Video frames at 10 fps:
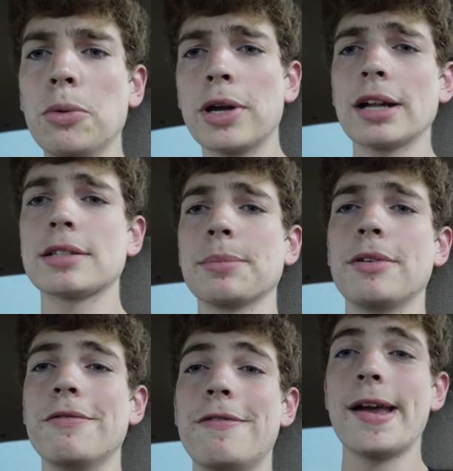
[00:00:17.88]
we got
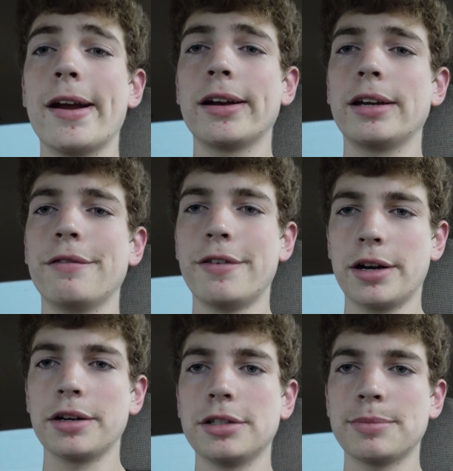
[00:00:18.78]
something very,
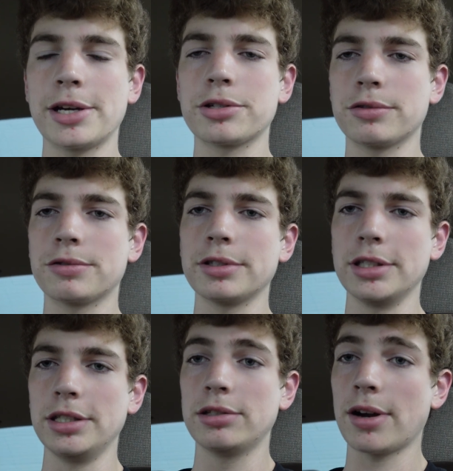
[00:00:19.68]
very special for
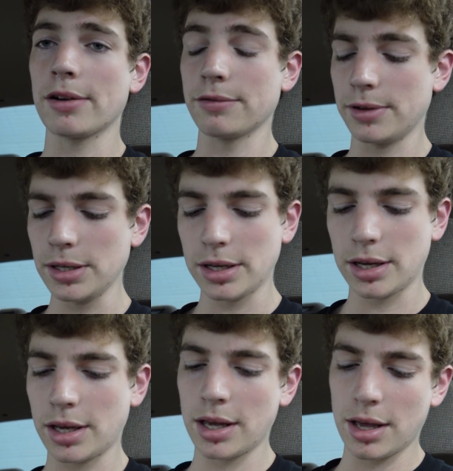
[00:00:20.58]
the Crown Vic,
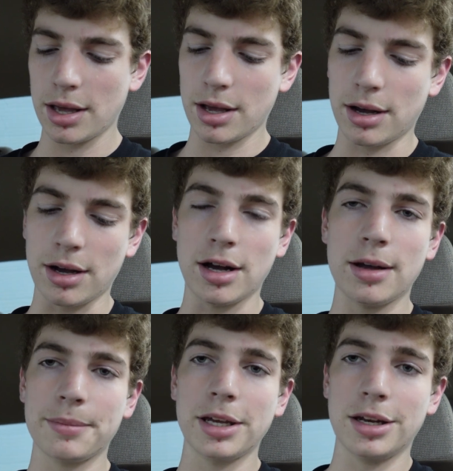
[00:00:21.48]

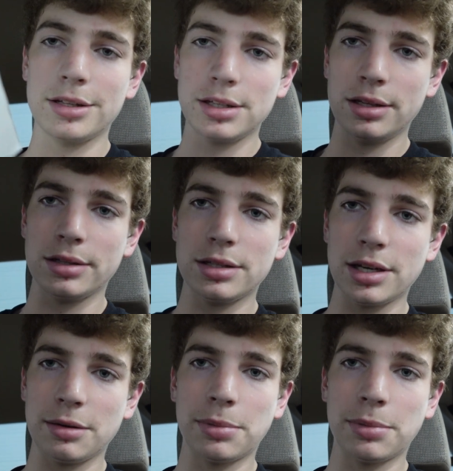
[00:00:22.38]
and it's in said